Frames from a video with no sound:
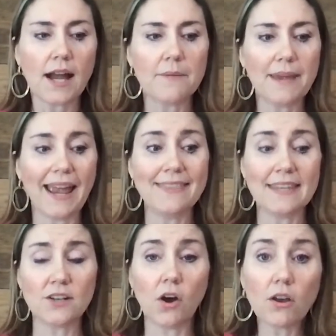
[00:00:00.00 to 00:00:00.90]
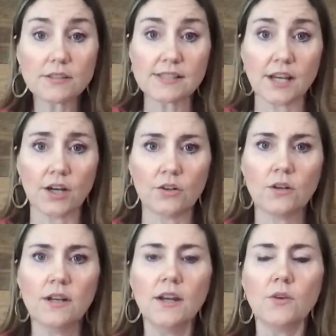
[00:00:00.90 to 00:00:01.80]
And then
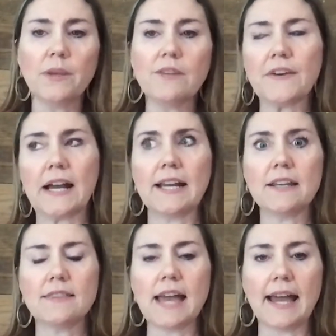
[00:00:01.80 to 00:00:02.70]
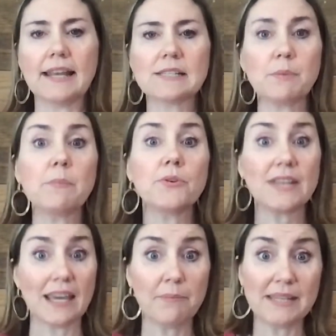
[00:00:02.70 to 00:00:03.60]
also, we find that as people
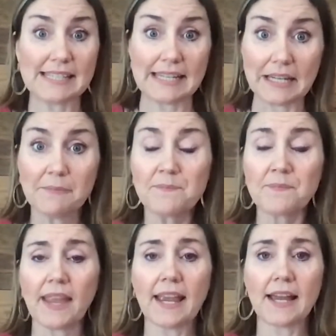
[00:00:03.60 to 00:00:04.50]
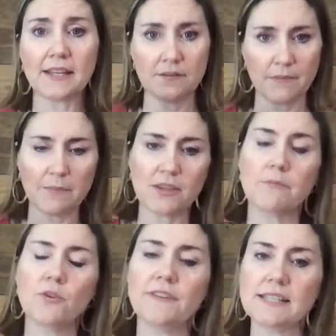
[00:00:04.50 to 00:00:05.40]
get busy, and maybe
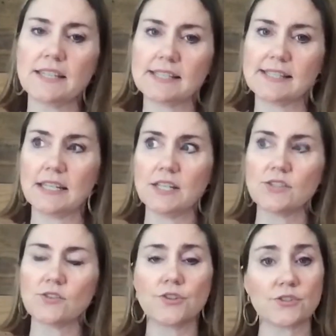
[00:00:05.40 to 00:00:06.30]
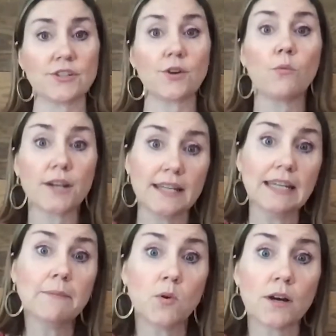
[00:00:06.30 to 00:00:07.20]
they're moving to the cities, or they're
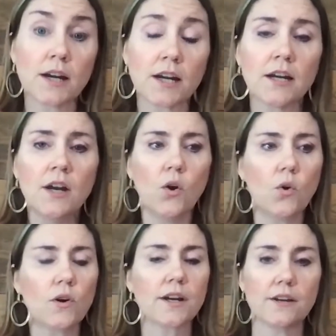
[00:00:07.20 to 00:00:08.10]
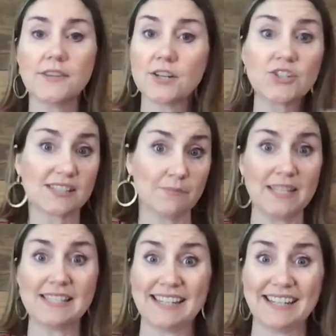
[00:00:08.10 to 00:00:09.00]
working more, or they're just
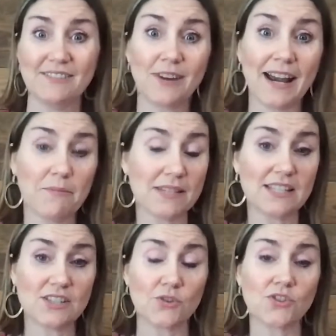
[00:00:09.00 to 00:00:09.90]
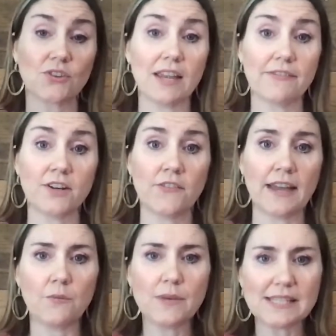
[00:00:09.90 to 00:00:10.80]
busy, right? Busy social life and all
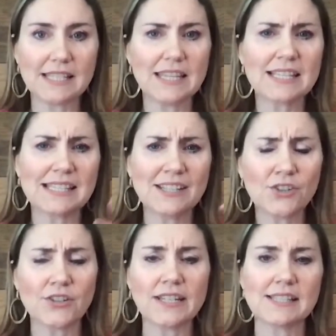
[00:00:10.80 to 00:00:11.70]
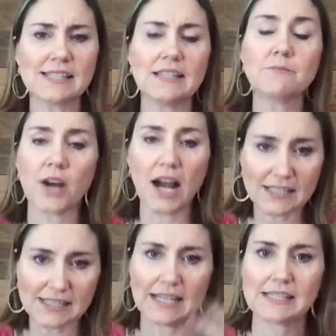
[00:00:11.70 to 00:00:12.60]
that. We see this increase in
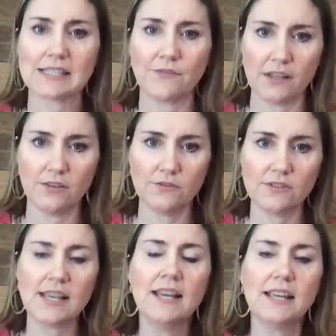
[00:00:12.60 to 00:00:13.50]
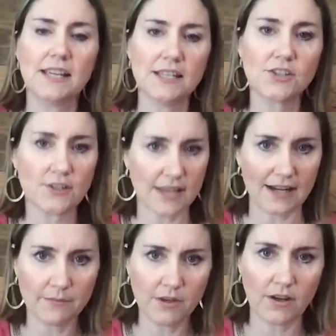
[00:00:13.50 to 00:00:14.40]
processed foods enter
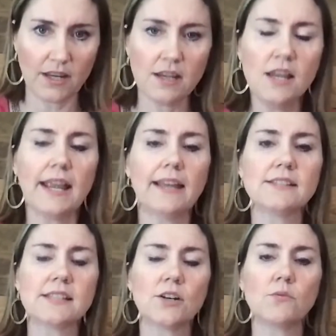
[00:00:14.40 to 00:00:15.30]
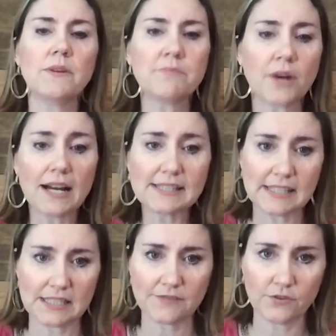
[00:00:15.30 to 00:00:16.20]
that community. And so
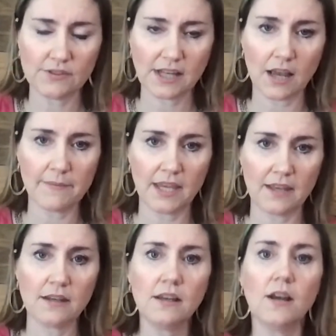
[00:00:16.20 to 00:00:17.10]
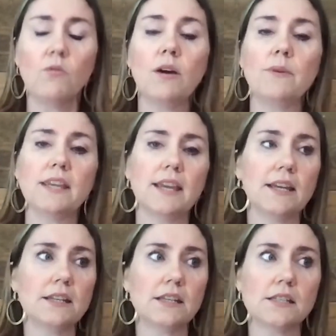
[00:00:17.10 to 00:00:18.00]
processed foods come in, what we
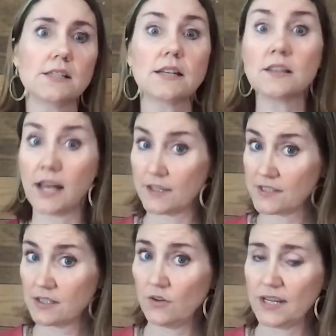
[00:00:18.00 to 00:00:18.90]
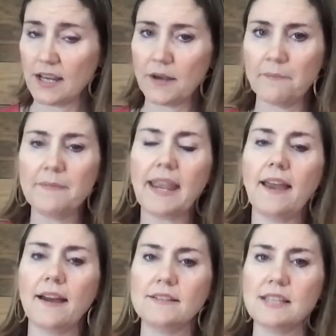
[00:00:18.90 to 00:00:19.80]
get is a lot of sodium
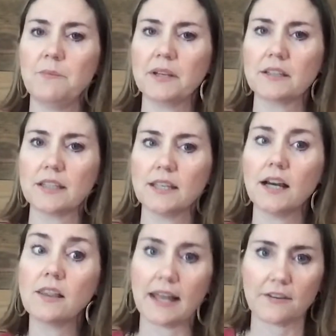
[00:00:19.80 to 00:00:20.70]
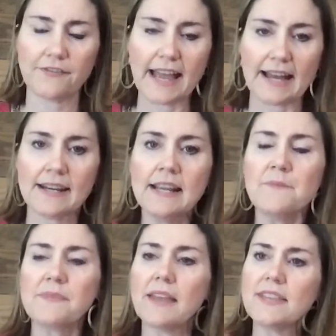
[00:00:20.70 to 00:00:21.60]
and typically a lot of fat.
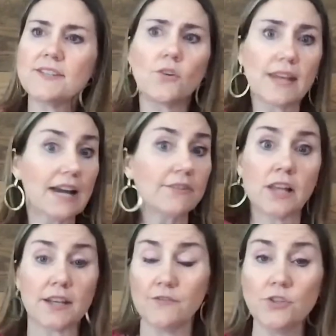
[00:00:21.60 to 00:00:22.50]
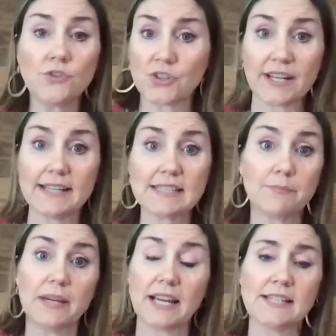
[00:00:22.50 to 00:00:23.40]
And they don't have a lot of
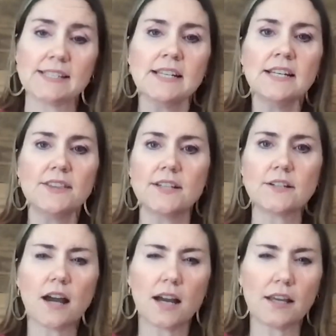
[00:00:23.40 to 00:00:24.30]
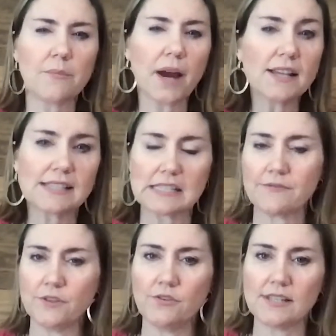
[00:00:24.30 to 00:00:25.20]
nutrients because they're not, a
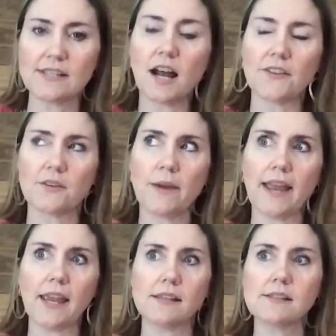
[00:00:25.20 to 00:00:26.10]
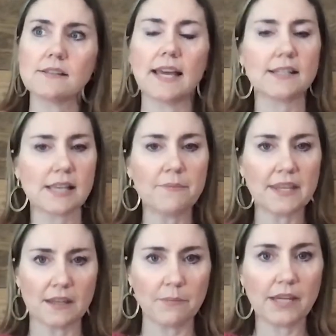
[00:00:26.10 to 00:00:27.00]
processed food is not the way that
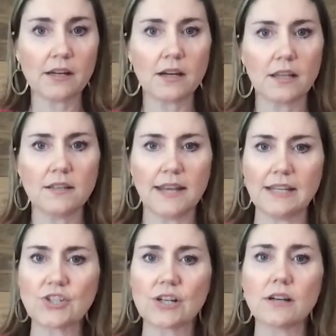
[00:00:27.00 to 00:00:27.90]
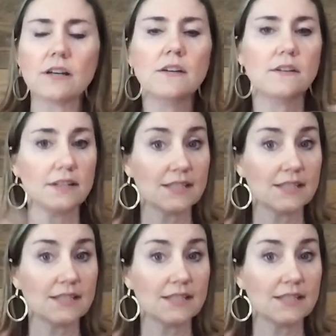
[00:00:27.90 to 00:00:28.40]
something appeared in nature.